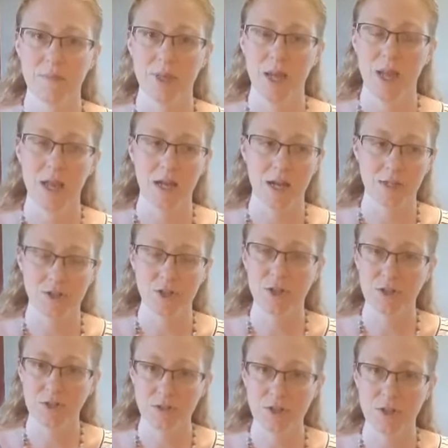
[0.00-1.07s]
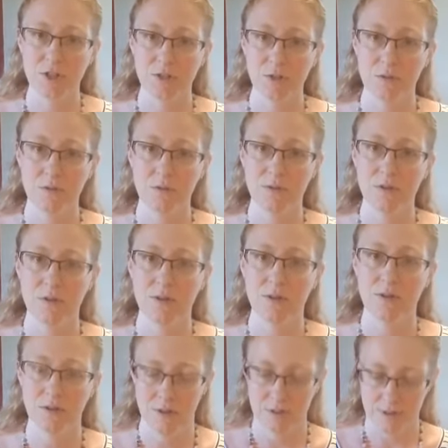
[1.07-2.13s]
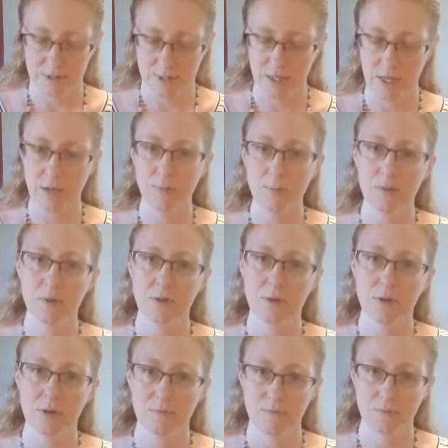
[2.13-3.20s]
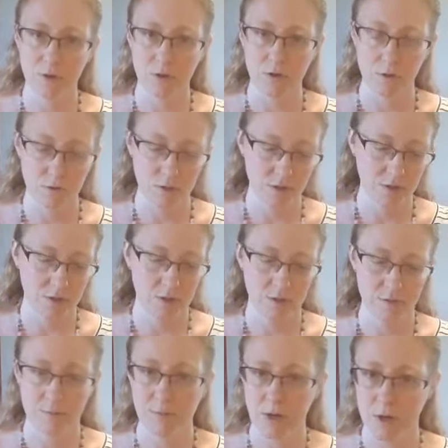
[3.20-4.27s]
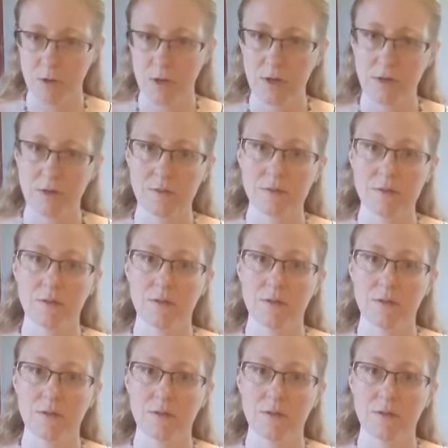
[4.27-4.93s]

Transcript: And I turned to sleep, food, my oils.